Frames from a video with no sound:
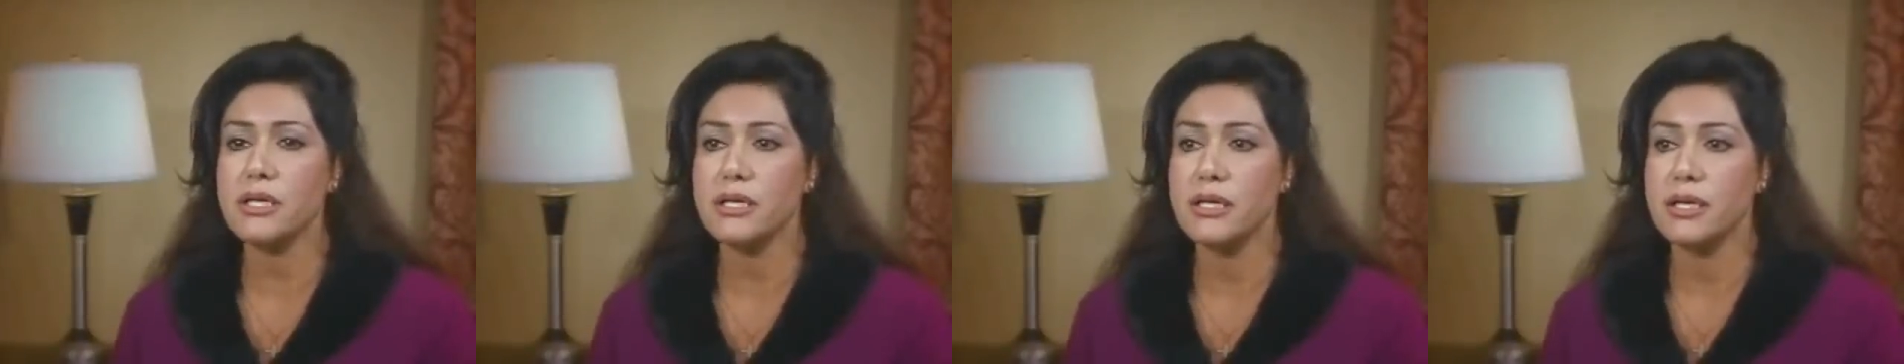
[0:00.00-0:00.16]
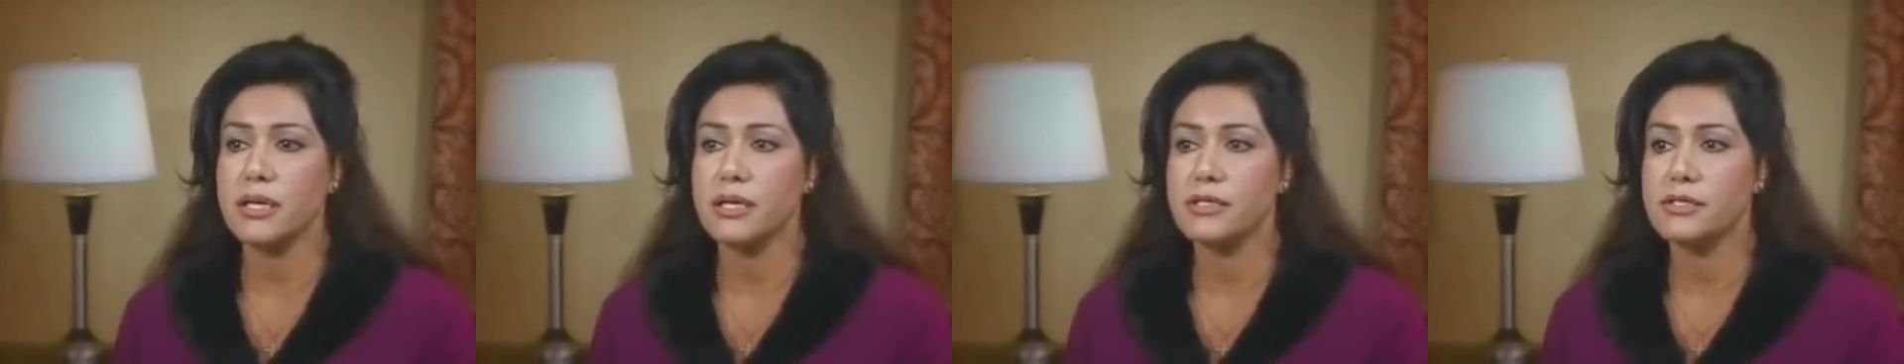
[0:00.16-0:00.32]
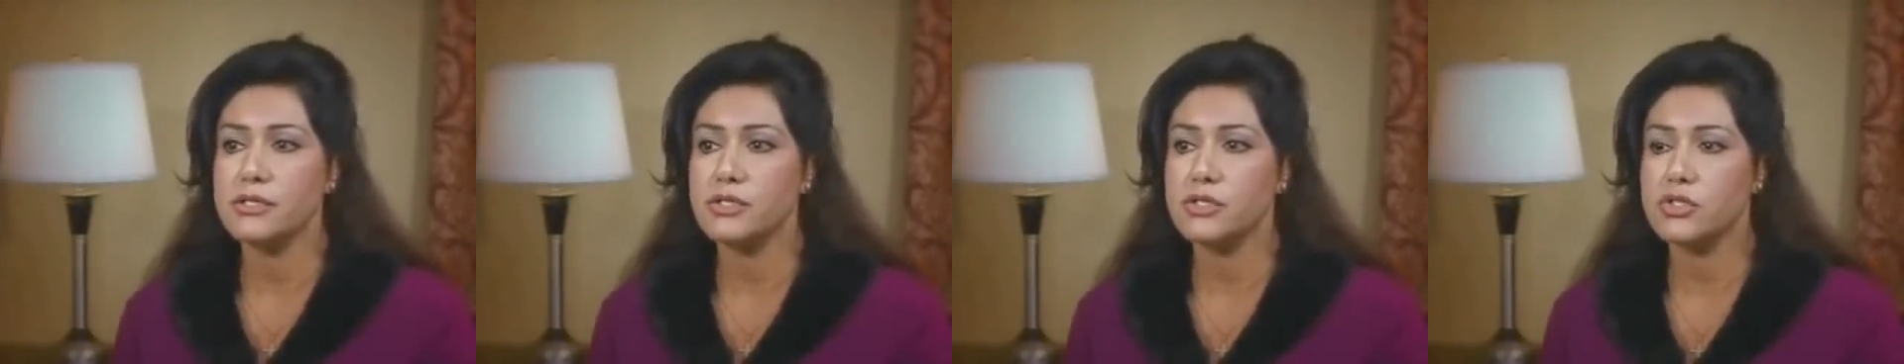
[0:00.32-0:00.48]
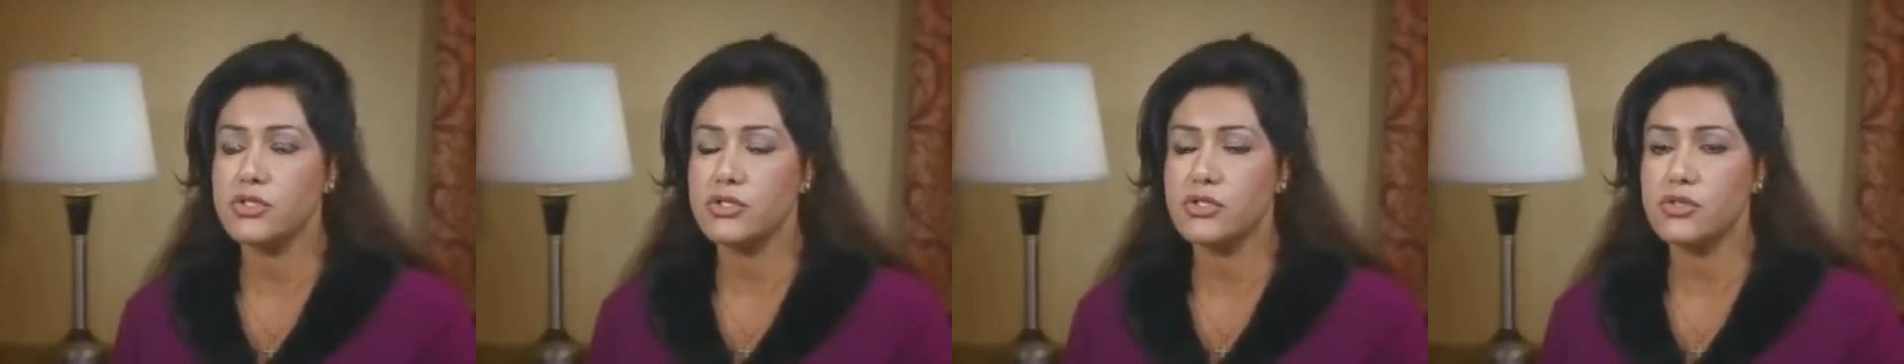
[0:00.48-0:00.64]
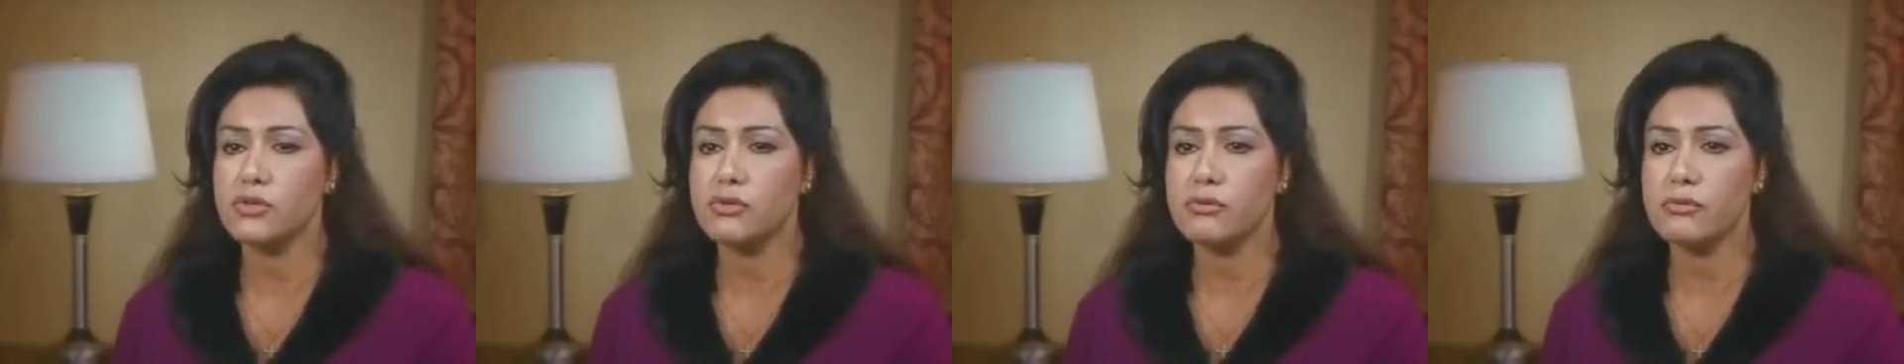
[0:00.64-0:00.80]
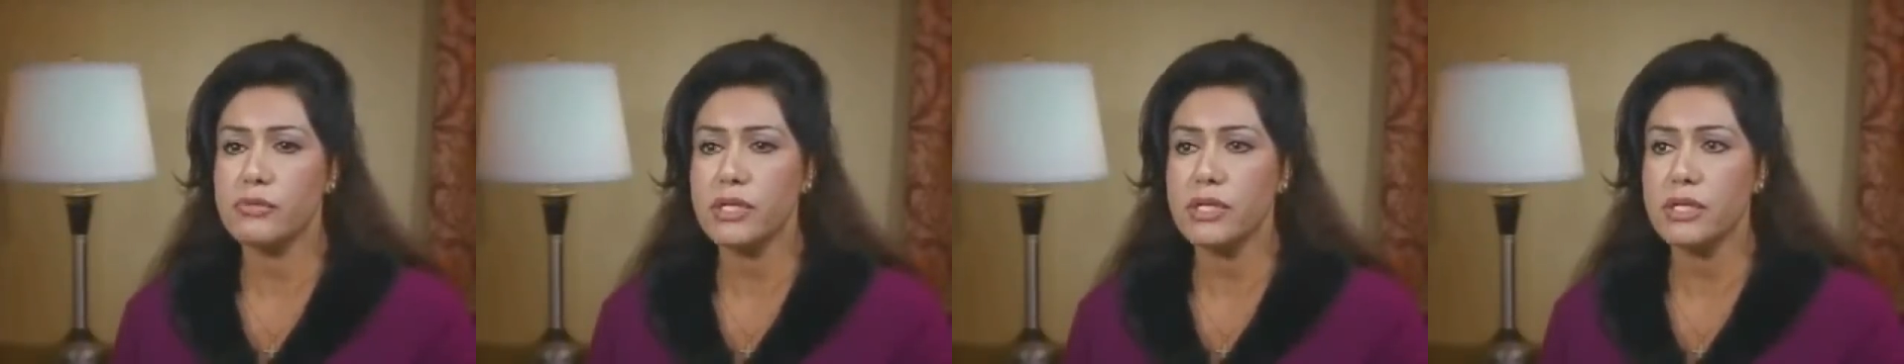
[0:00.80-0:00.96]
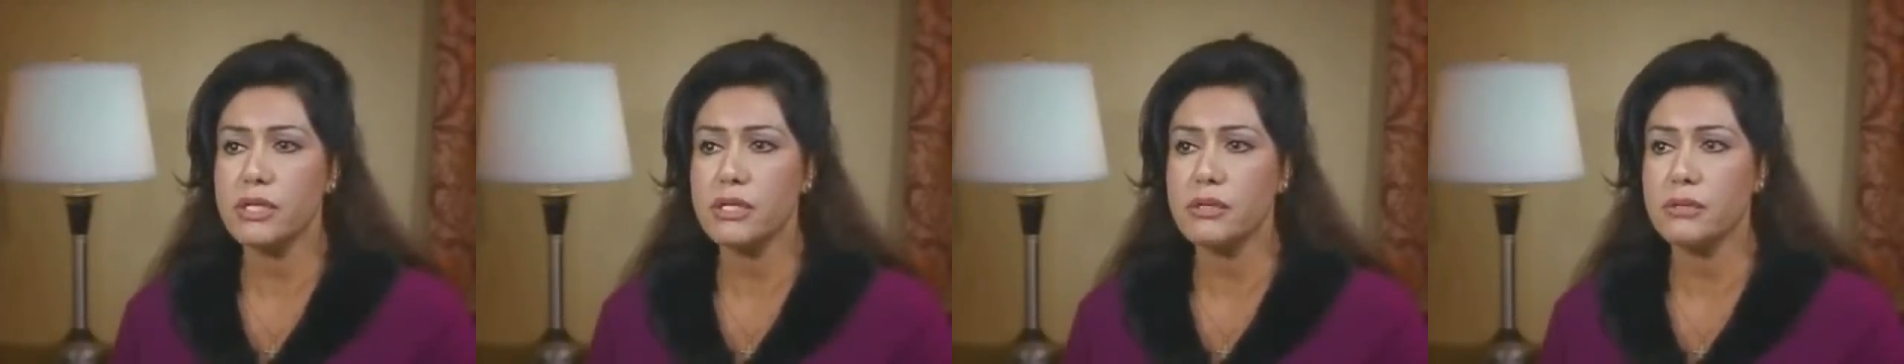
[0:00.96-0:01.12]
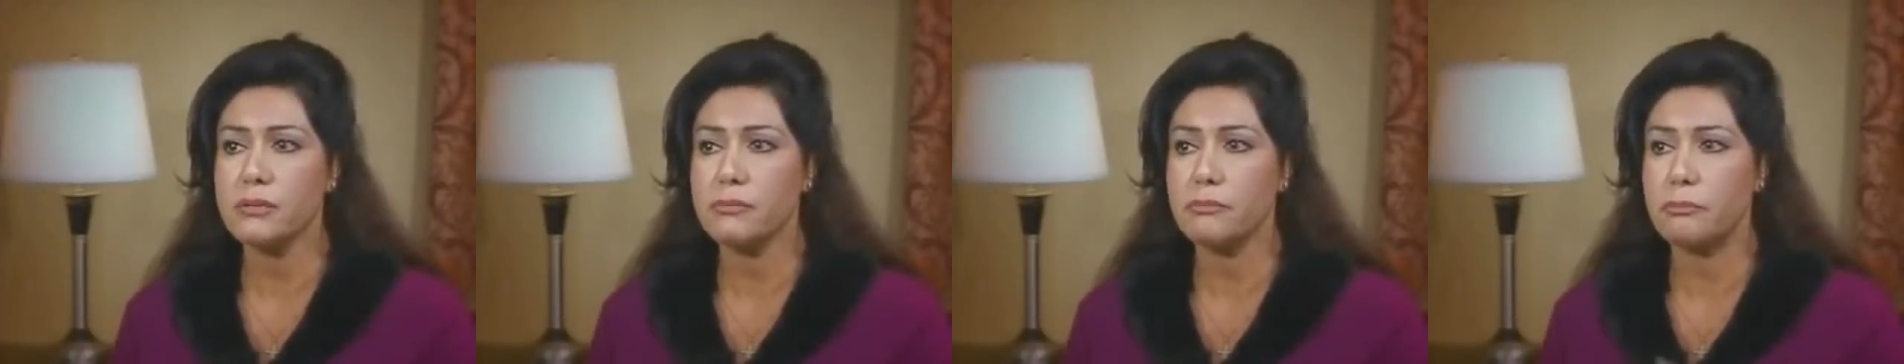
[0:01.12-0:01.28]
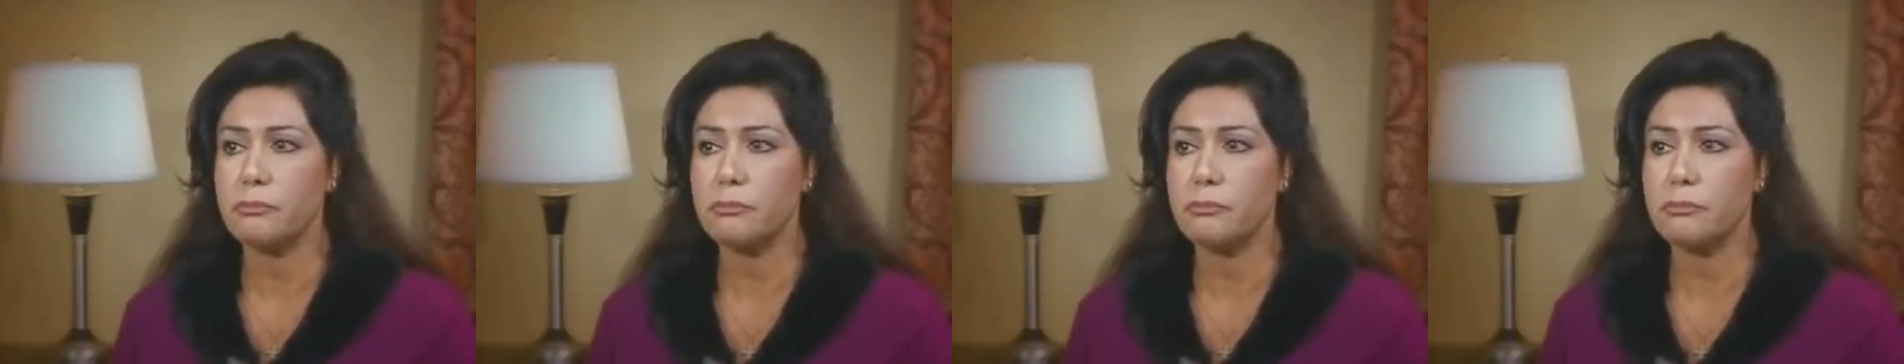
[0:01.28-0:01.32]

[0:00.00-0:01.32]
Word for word: so many